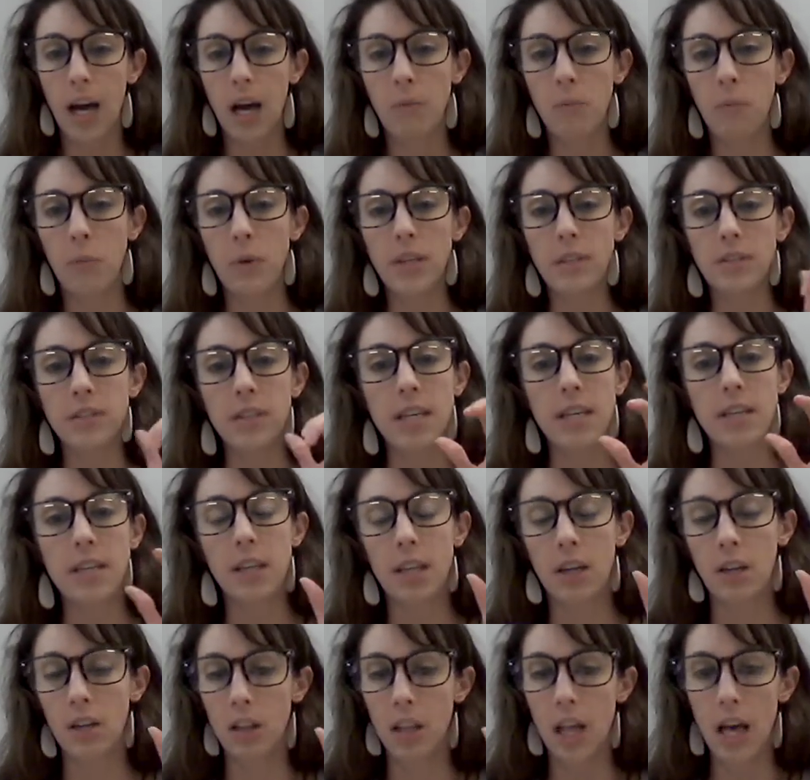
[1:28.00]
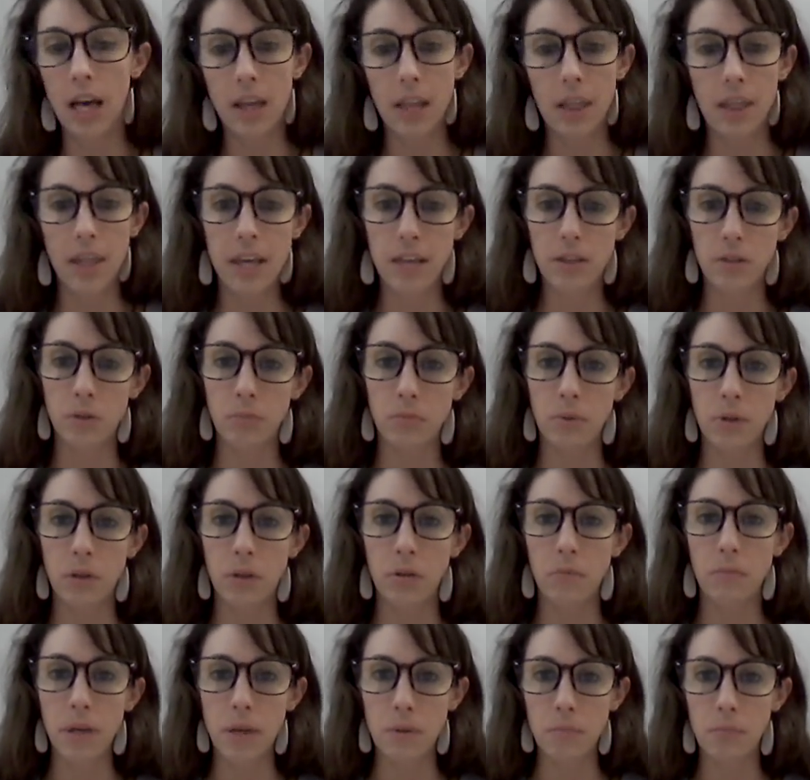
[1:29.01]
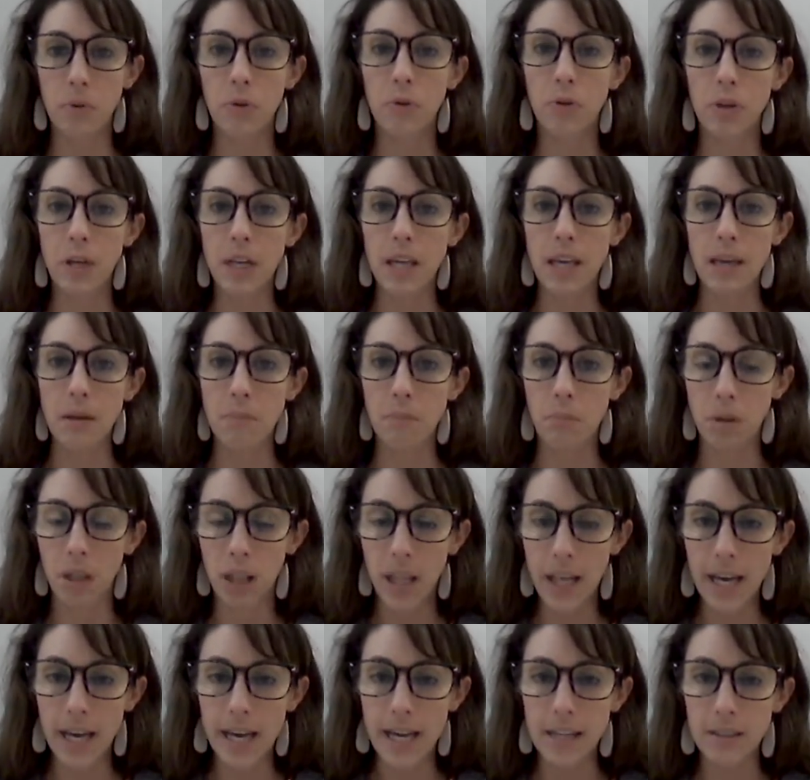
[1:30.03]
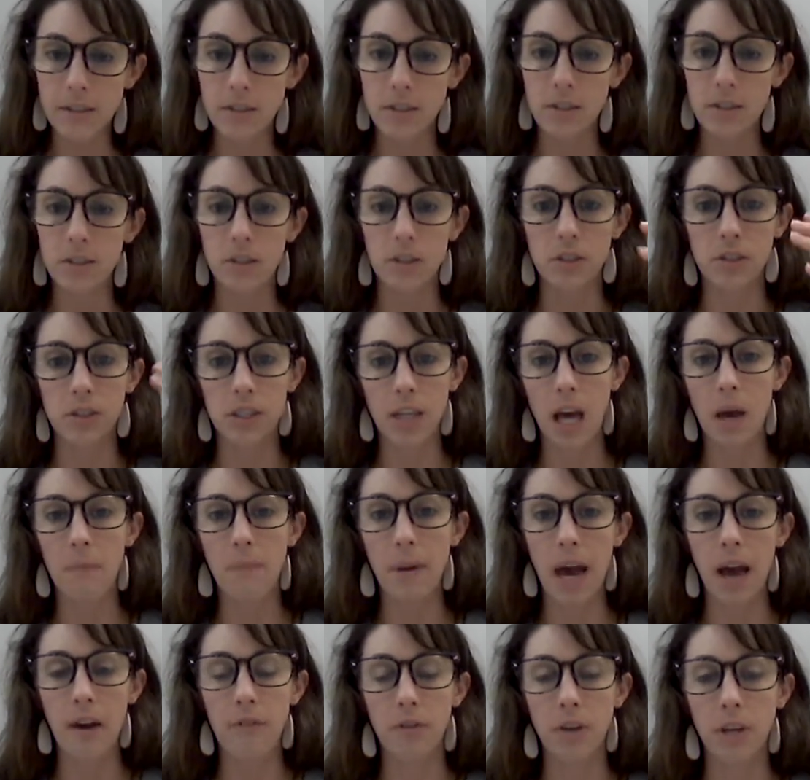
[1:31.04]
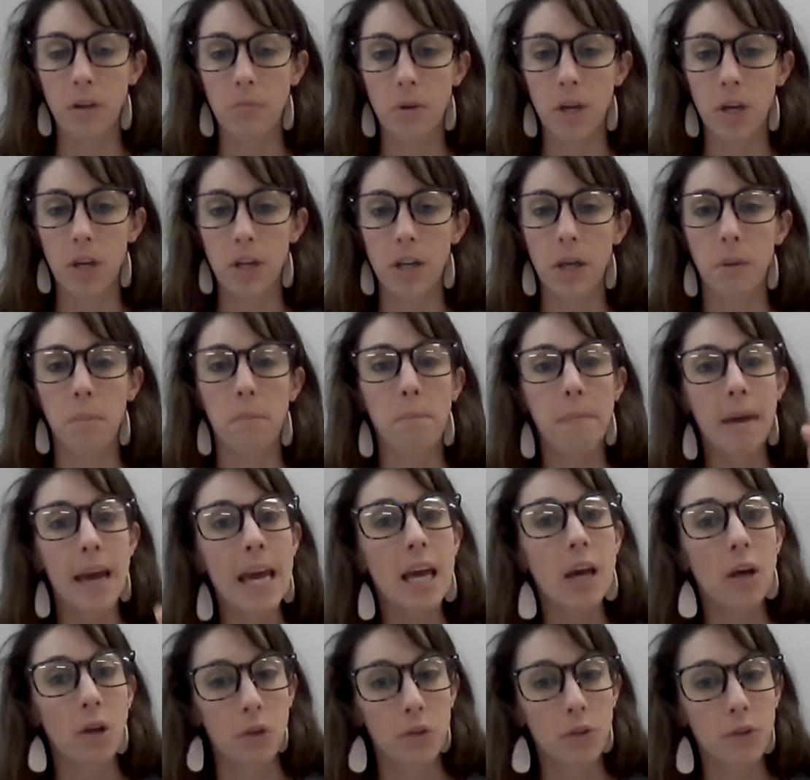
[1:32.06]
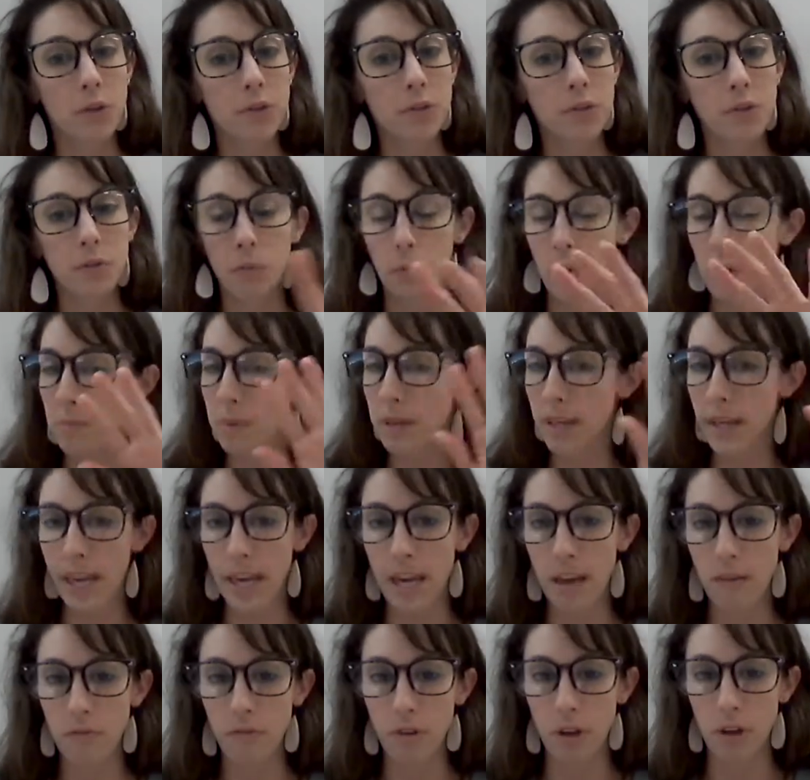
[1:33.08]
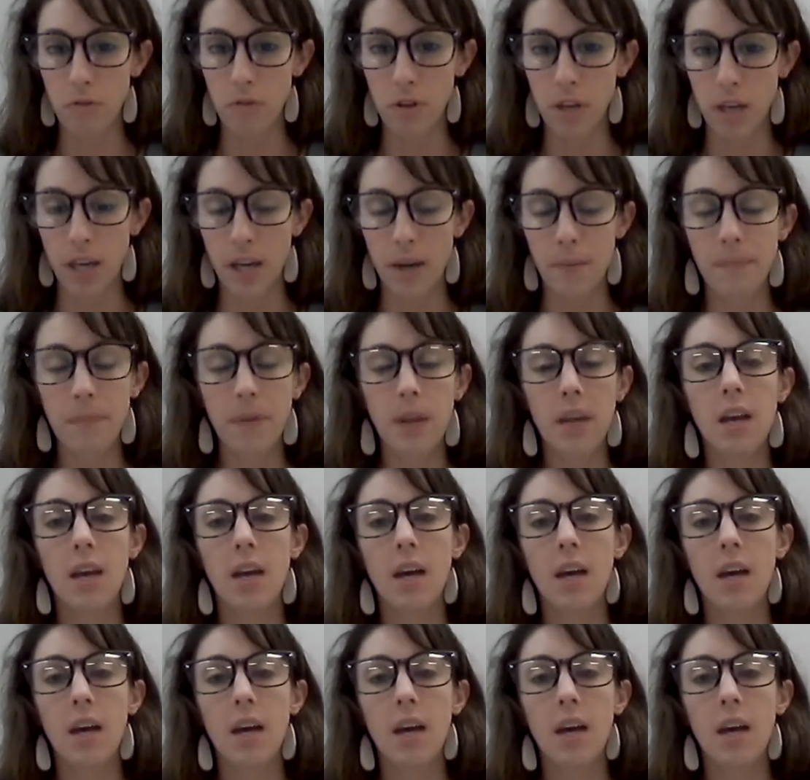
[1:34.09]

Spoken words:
we see that a lot of things are going to be put in place to stop African American males. Women can't vote yet.